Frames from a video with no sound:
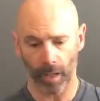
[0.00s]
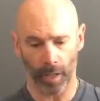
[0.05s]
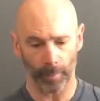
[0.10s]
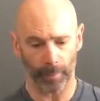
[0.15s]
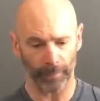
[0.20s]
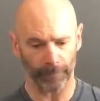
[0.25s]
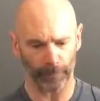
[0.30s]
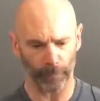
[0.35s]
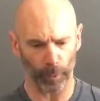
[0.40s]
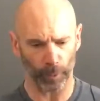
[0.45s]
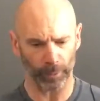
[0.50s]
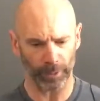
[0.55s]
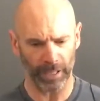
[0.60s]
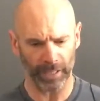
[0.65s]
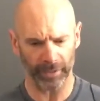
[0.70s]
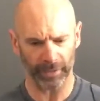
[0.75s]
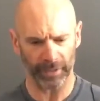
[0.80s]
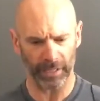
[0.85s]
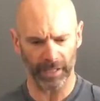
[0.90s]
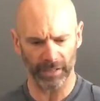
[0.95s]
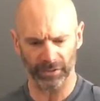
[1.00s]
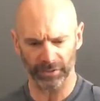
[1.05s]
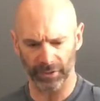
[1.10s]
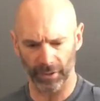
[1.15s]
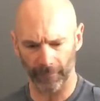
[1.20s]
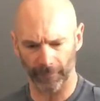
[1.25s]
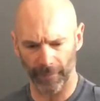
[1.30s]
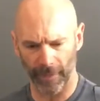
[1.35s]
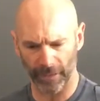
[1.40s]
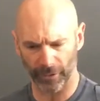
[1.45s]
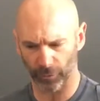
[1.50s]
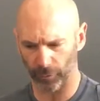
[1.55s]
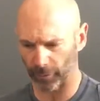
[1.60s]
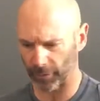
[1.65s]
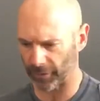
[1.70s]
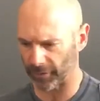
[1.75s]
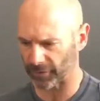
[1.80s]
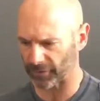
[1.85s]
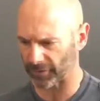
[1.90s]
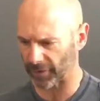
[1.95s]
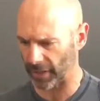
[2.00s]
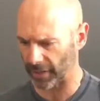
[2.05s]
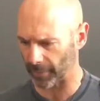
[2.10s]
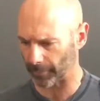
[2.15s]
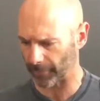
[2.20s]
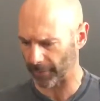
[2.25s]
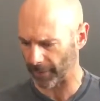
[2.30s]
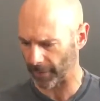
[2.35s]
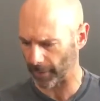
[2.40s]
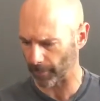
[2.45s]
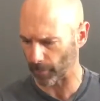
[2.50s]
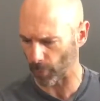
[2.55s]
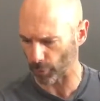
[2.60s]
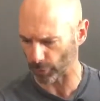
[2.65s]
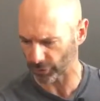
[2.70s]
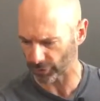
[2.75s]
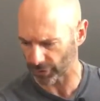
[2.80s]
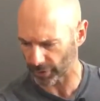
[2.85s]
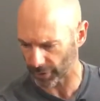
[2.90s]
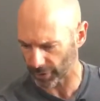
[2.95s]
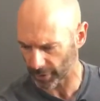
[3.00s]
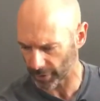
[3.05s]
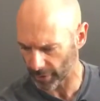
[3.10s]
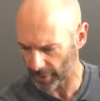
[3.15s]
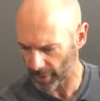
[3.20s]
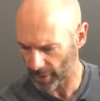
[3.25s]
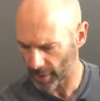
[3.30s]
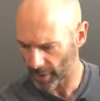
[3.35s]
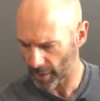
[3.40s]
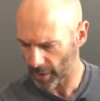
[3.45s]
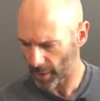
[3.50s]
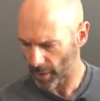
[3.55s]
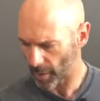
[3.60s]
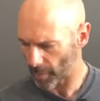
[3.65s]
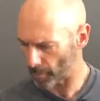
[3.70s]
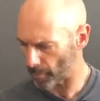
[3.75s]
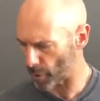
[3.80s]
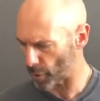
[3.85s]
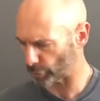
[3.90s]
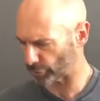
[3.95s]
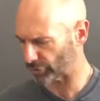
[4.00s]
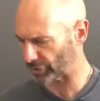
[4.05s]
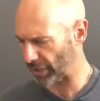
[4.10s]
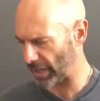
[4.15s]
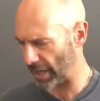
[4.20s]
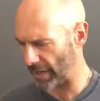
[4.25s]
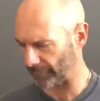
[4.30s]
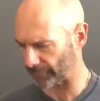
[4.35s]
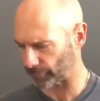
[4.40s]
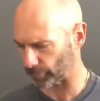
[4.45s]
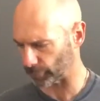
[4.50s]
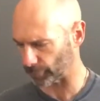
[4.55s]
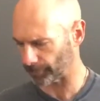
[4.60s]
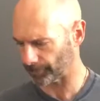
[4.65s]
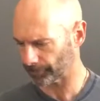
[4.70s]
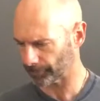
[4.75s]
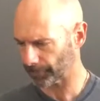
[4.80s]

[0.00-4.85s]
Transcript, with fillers: But for our day-to-day -day stuff, that's really the setup that I'm most most after.